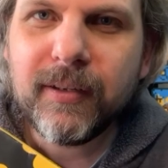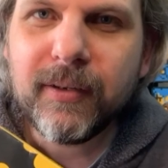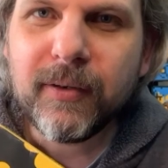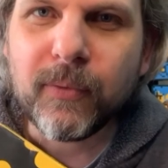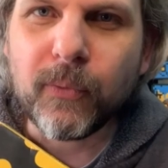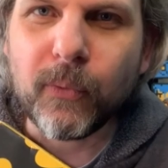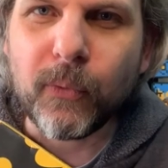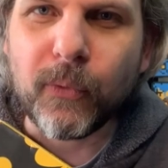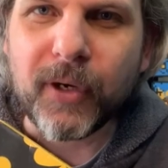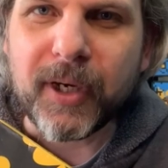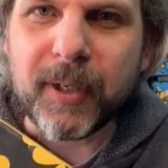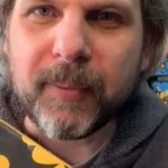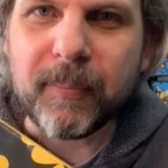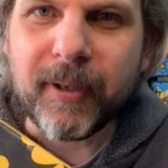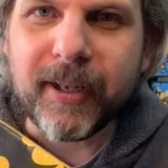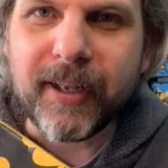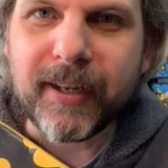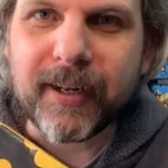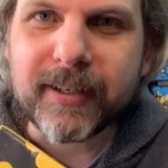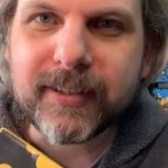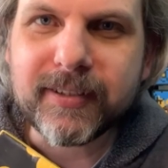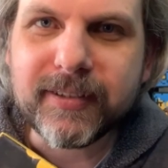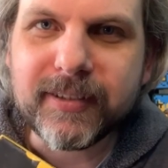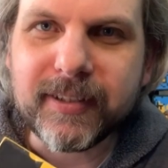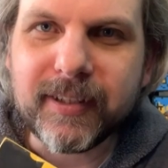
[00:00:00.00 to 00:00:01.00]

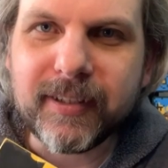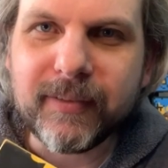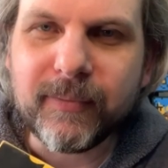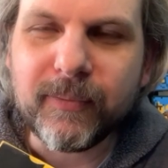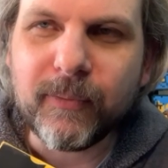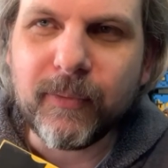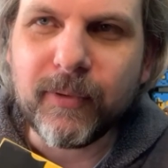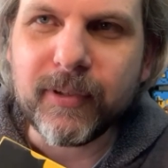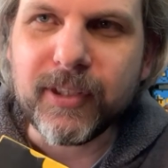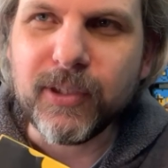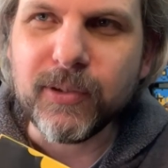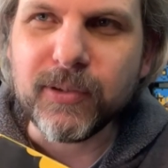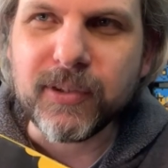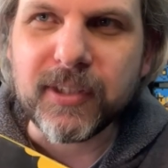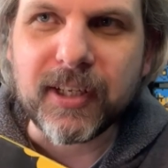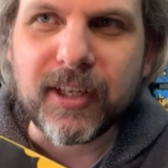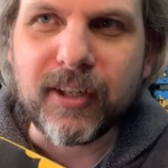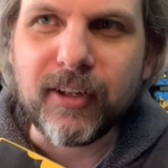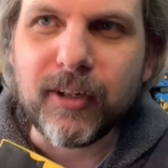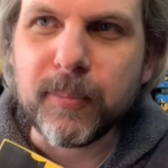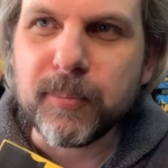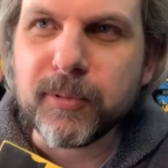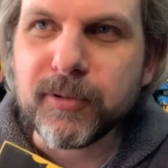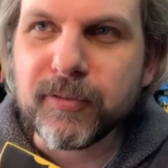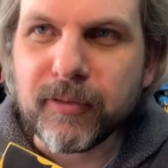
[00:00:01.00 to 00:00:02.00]
remix using
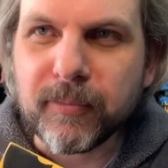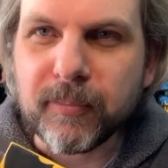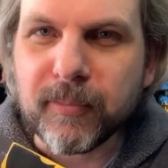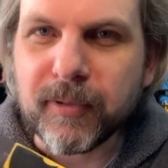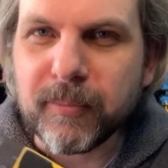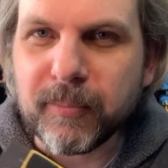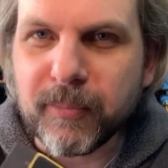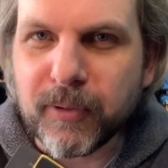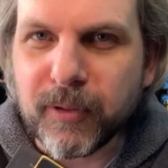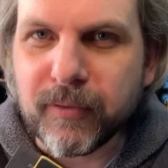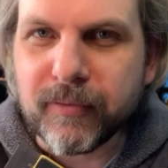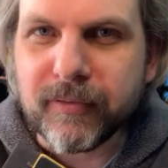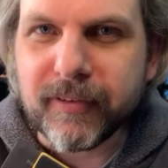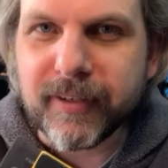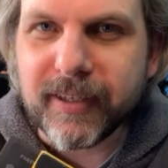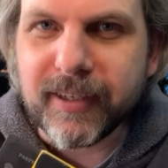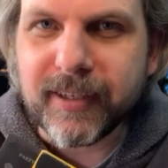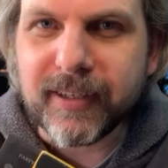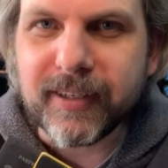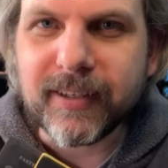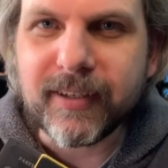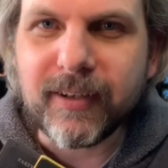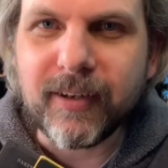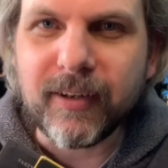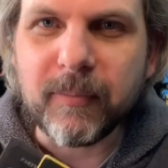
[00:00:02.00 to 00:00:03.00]
clips from the
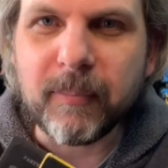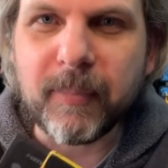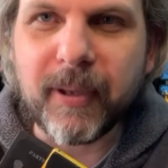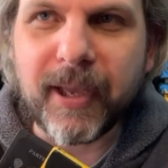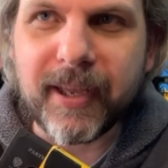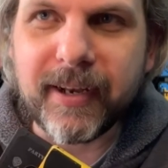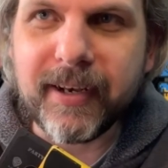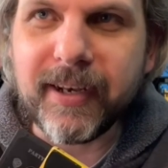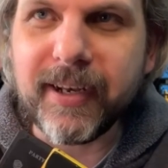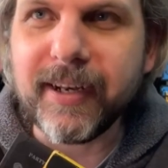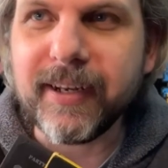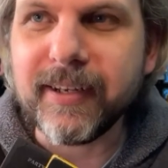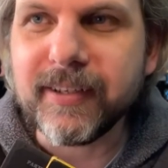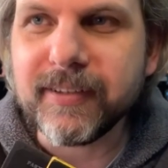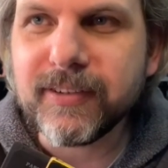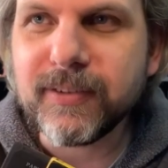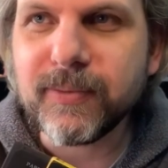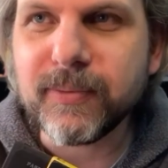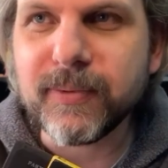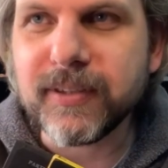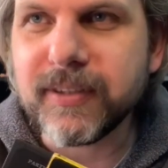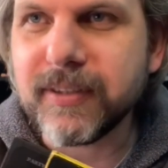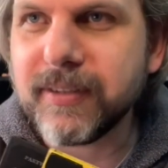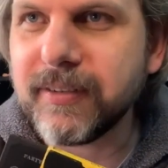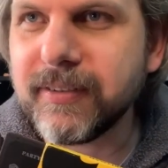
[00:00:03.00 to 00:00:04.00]
movie called Bat Dance,
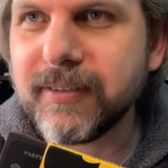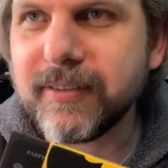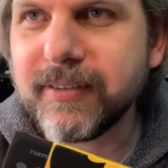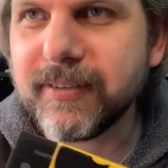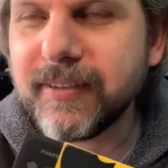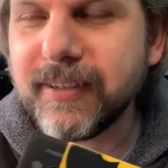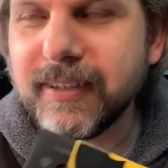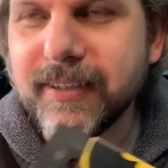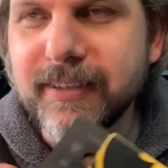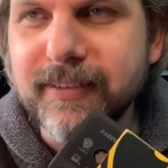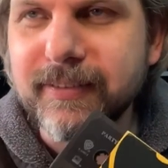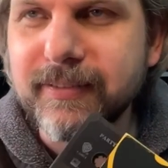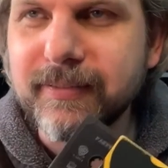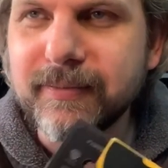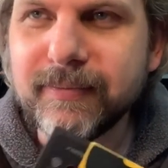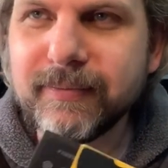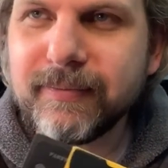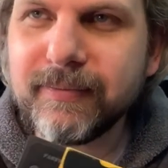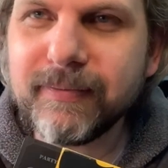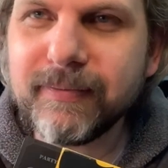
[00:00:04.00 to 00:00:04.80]
which is, it's